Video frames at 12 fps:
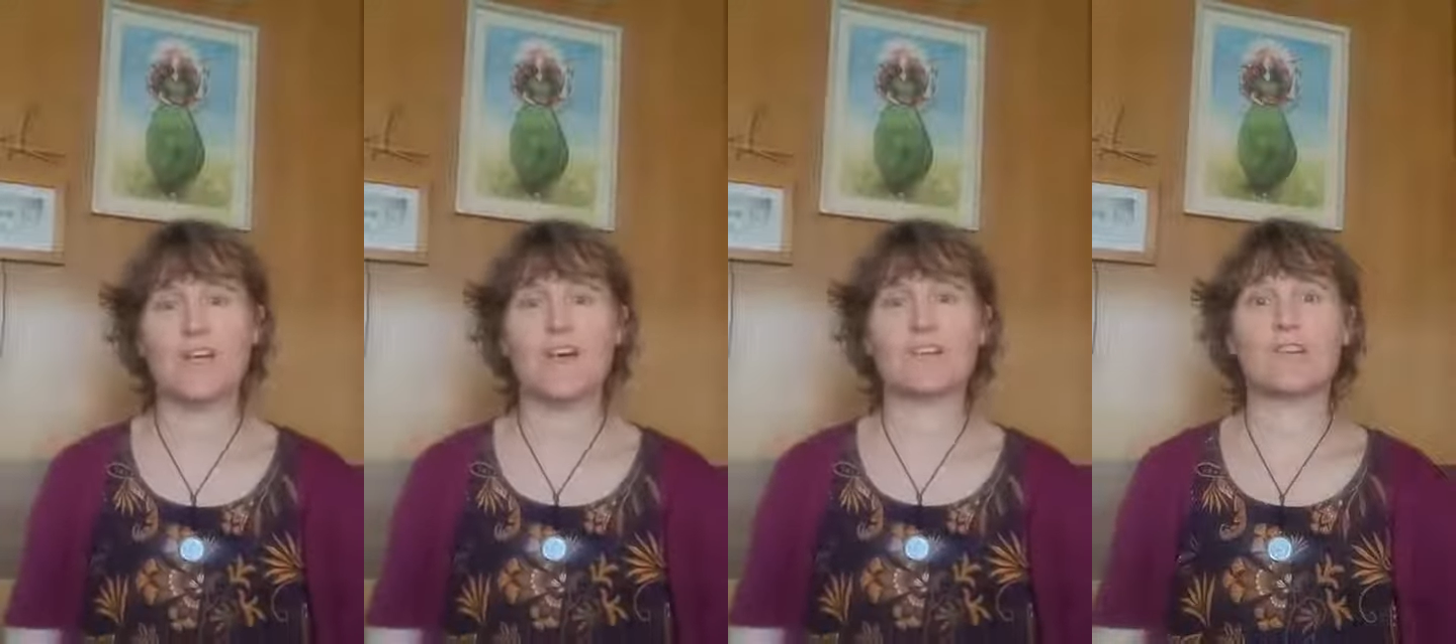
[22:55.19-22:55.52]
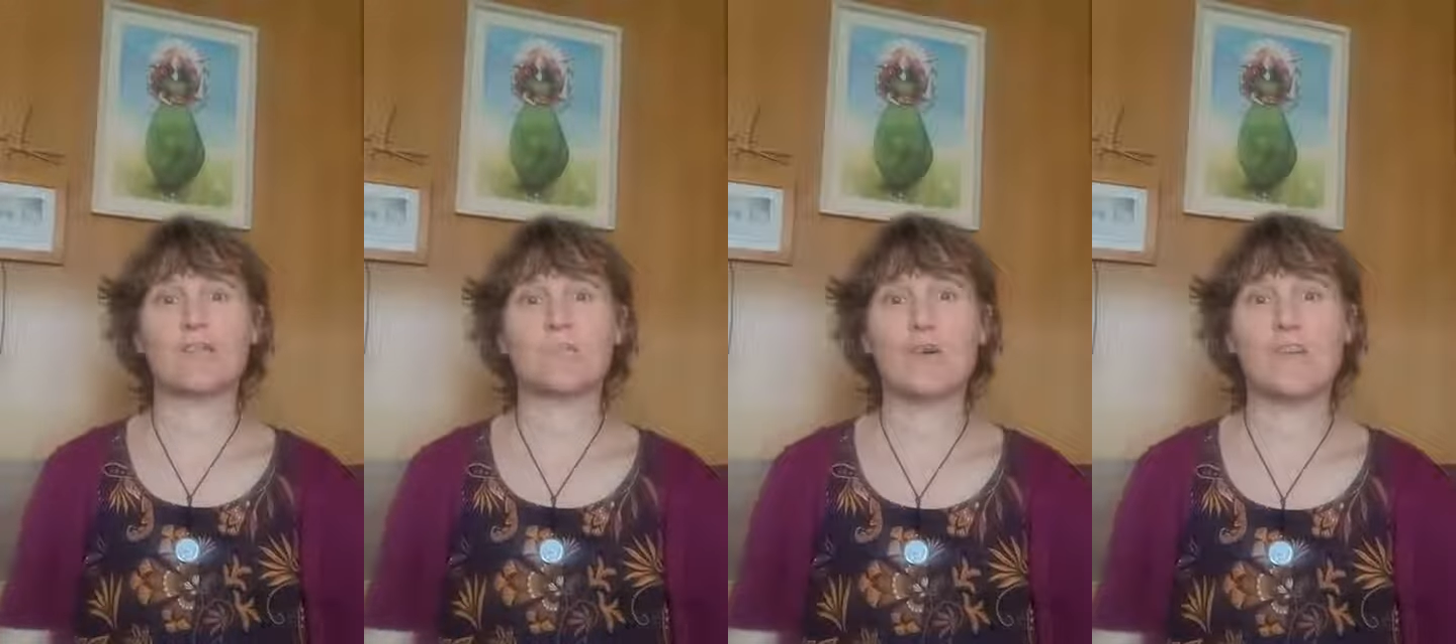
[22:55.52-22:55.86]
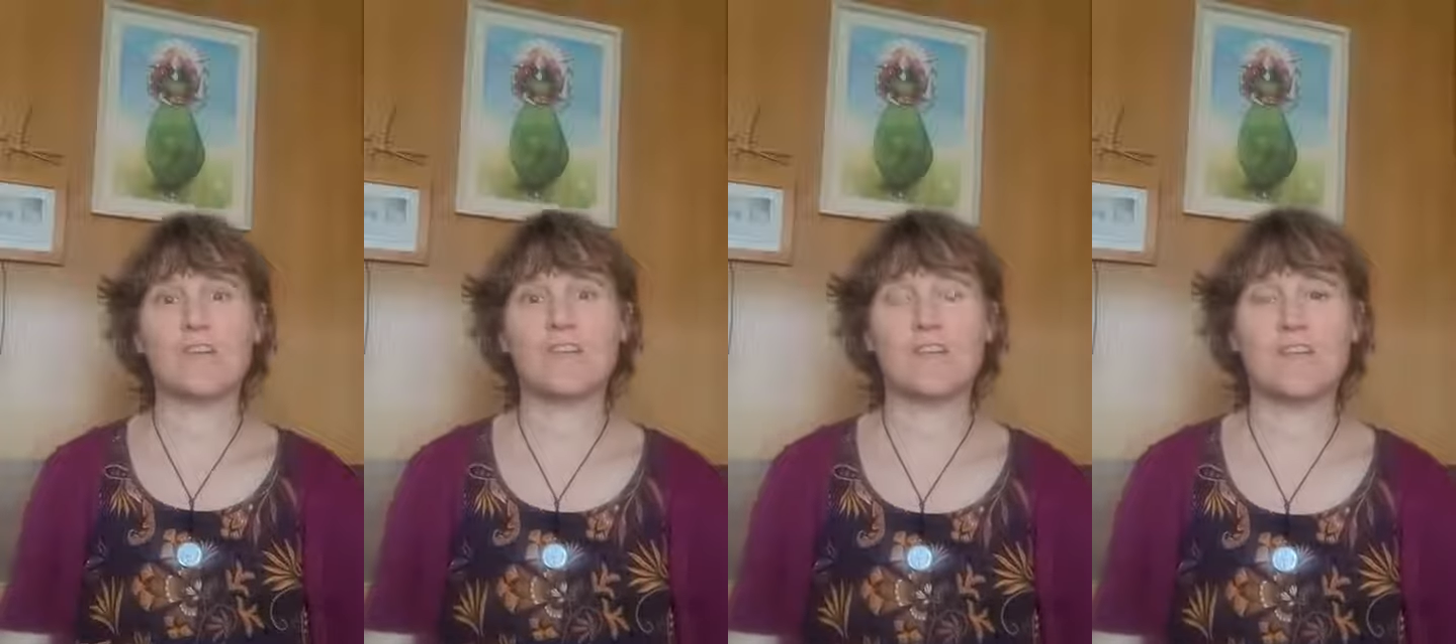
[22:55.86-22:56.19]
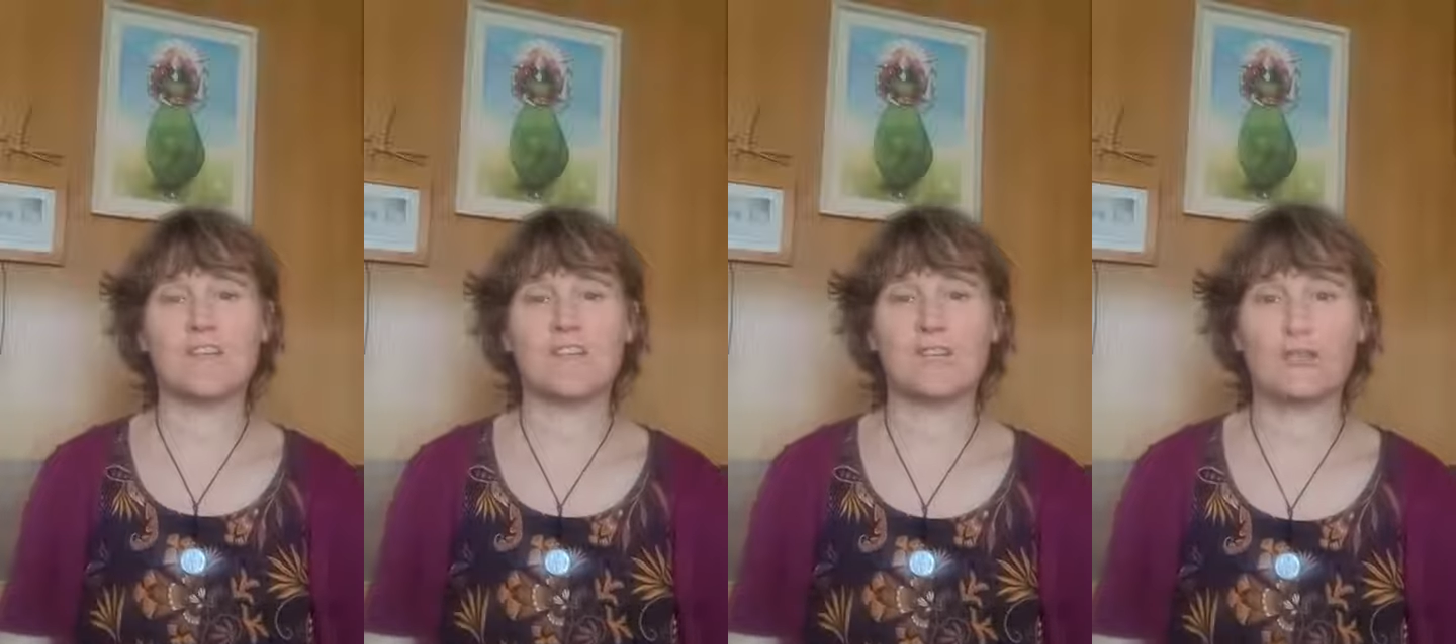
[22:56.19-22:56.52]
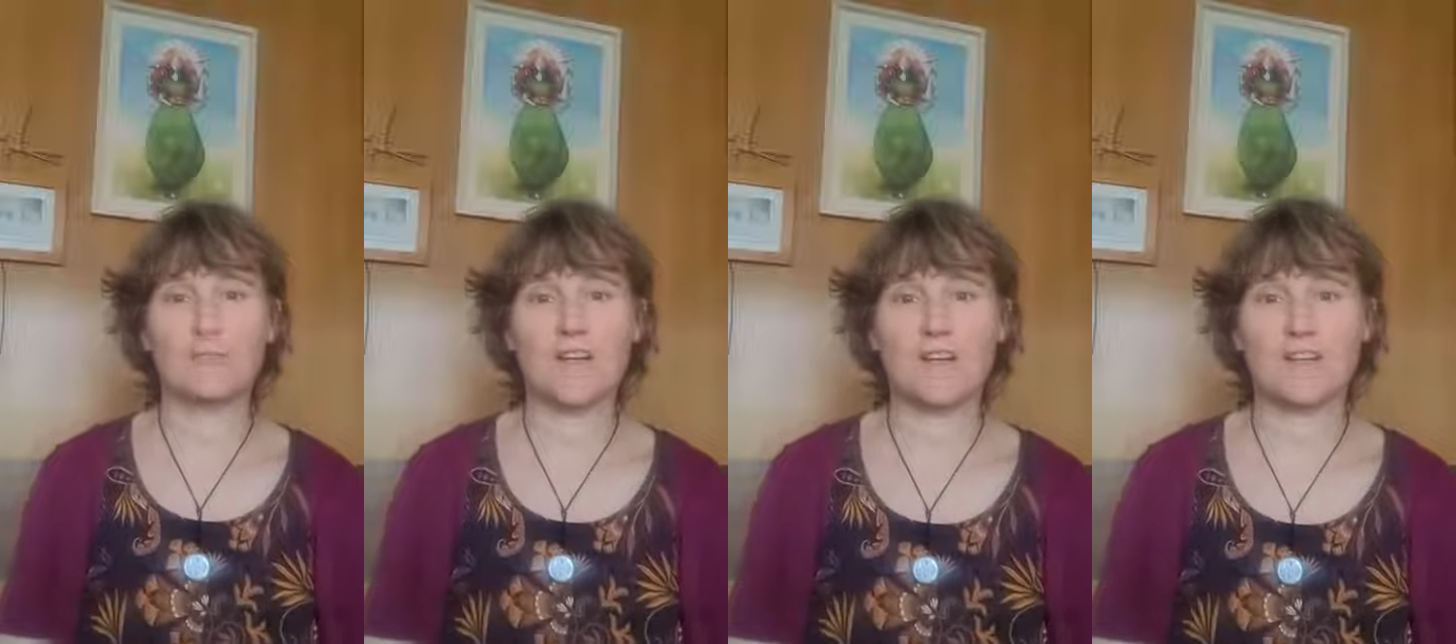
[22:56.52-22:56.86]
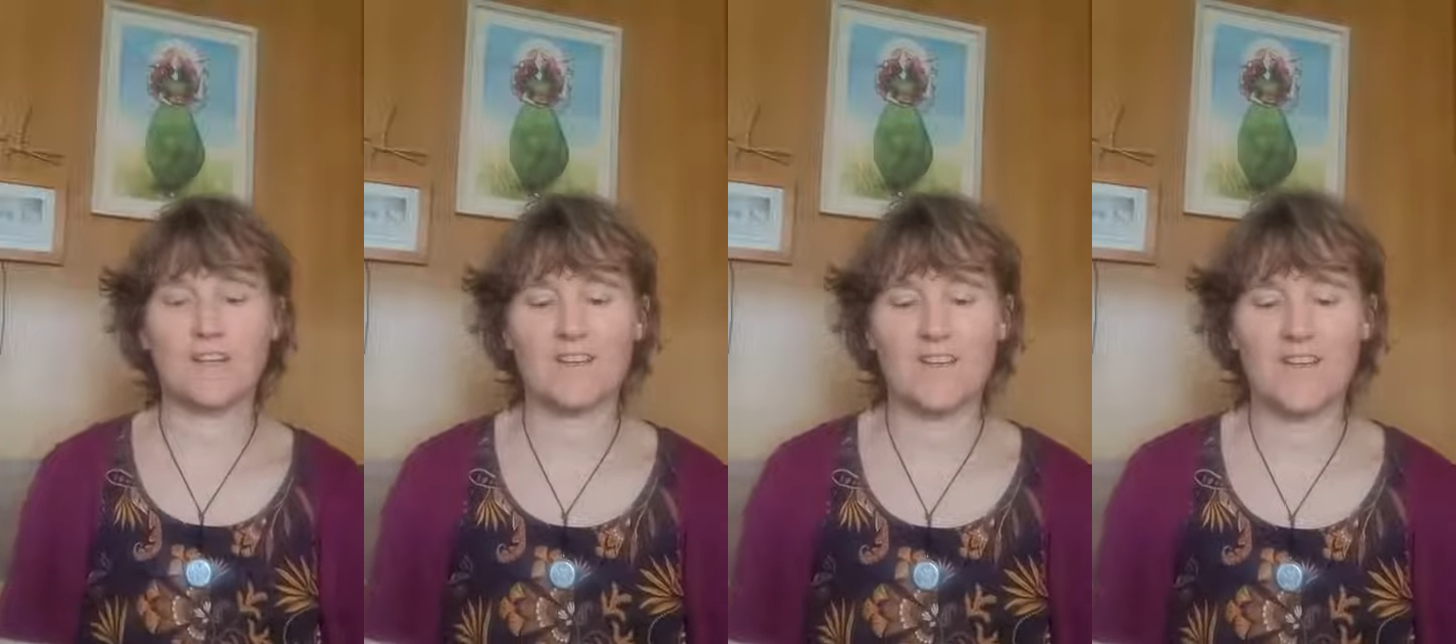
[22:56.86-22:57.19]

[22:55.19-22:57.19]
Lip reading: had a lot of pain in her back,